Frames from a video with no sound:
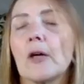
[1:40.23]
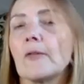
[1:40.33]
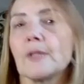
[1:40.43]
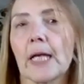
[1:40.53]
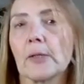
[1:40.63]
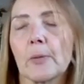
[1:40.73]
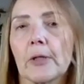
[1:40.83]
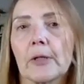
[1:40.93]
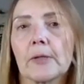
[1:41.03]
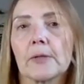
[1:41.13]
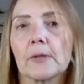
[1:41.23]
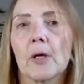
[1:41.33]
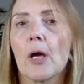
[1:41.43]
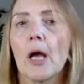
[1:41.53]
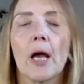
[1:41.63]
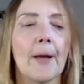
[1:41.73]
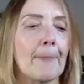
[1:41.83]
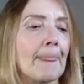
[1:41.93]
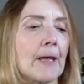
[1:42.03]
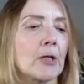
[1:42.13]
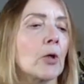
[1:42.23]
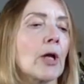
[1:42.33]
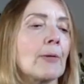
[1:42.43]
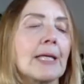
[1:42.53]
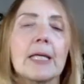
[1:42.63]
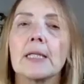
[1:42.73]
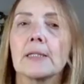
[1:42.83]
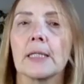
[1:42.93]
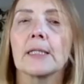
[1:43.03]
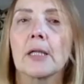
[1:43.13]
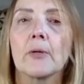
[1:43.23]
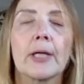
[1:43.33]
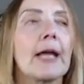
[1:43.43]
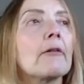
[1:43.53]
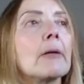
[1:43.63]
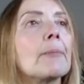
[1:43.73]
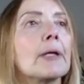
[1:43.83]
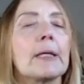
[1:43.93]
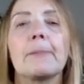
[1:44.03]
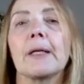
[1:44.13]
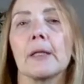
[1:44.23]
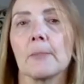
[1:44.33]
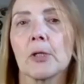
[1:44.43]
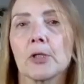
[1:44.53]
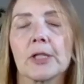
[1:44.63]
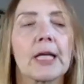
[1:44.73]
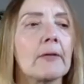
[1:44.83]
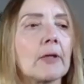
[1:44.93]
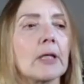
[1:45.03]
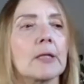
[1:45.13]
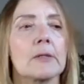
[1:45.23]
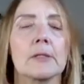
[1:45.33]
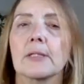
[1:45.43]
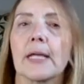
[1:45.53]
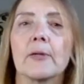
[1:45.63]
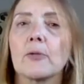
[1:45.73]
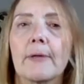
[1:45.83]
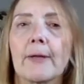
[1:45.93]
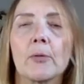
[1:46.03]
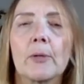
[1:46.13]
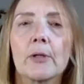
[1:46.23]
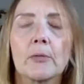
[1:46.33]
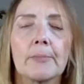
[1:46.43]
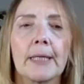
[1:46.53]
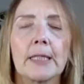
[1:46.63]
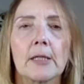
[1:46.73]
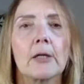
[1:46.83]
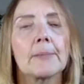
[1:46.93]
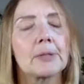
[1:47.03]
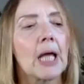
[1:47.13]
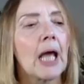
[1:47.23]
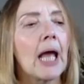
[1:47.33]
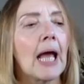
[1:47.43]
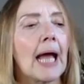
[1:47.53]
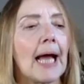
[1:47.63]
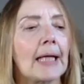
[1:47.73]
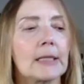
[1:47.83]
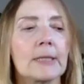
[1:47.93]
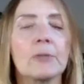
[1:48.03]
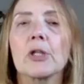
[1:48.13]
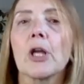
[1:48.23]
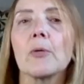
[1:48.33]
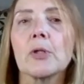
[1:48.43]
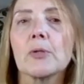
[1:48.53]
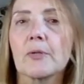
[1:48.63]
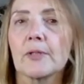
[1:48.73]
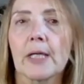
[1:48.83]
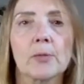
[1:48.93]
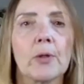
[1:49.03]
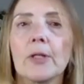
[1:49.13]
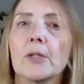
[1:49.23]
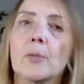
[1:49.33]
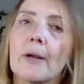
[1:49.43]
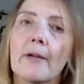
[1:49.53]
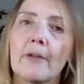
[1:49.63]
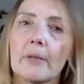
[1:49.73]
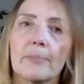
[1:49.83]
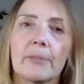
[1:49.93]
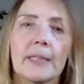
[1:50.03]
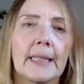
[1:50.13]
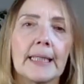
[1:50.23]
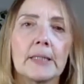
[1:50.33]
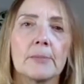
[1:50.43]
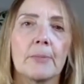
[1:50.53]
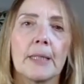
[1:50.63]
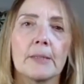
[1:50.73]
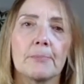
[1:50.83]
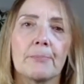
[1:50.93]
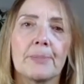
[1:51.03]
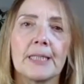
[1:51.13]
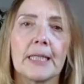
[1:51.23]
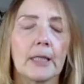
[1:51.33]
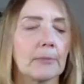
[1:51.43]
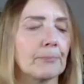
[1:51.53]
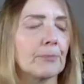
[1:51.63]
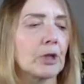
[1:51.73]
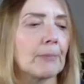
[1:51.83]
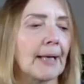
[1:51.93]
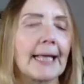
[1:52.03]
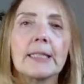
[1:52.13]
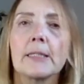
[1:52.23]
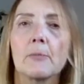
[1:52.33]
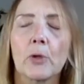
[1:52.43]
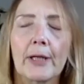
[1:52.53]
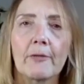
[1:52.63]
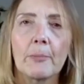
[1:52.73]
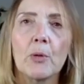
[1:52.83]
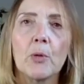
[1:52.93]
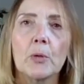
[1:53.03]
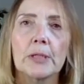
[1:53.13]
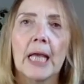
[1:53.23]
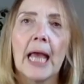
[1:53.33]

of sex workers, not only in his local area, but he'd been in the Merchant Navy and he'd sailed around the world many times. And he was a known user of sex workers wherever his particular ship landed in whatever port.